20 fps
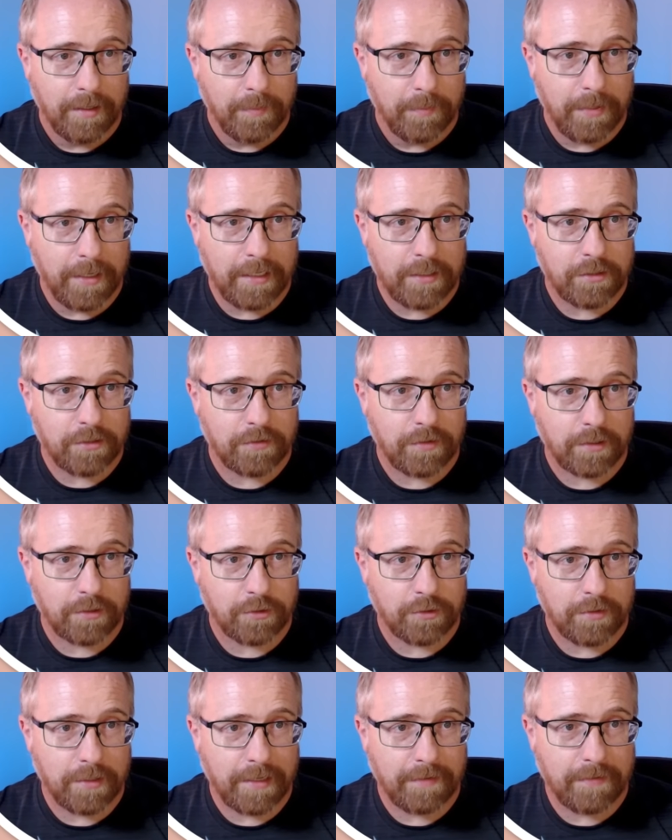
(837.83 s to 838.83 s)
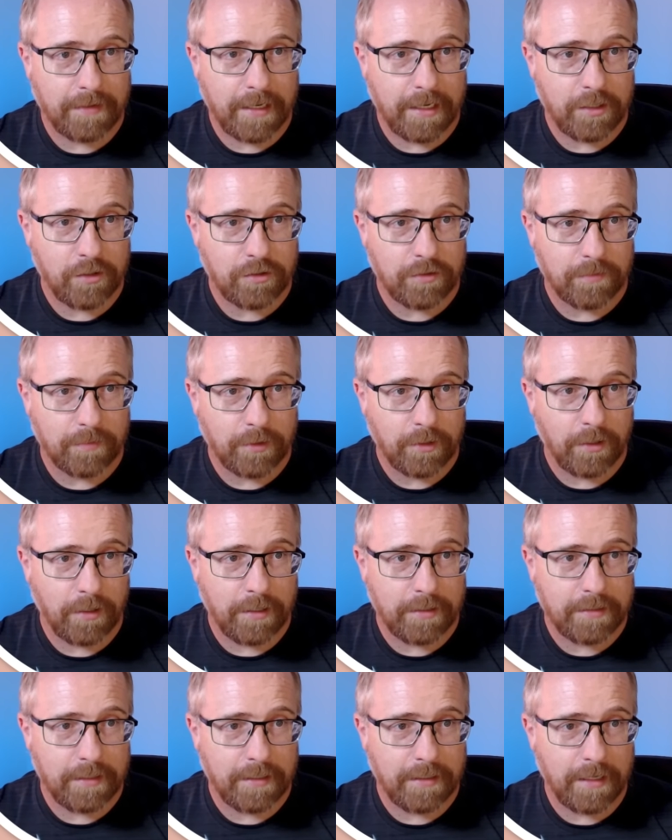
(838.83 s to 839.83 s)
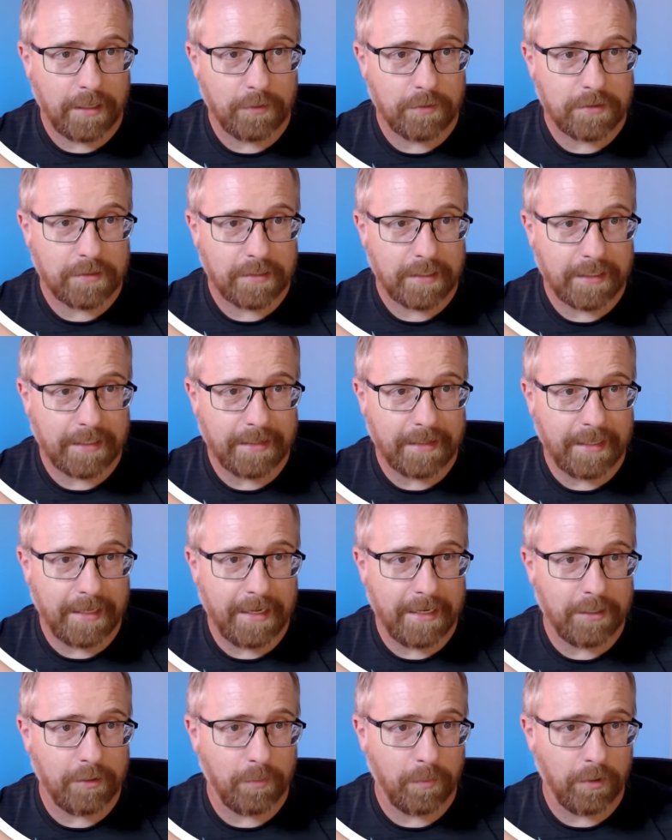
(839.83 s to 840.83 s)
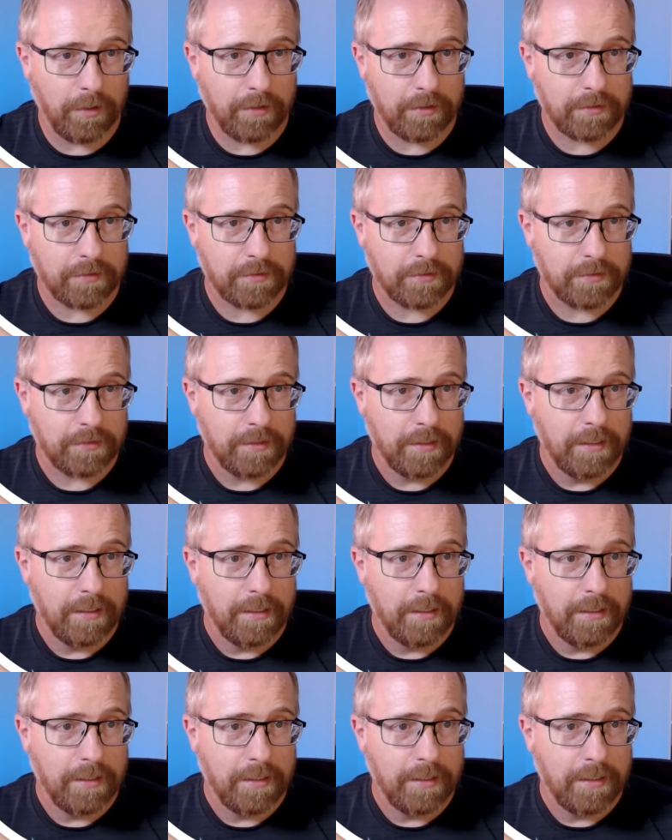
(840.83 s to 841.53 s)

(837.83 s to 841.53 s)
Page structure navigation, content outside landmarks.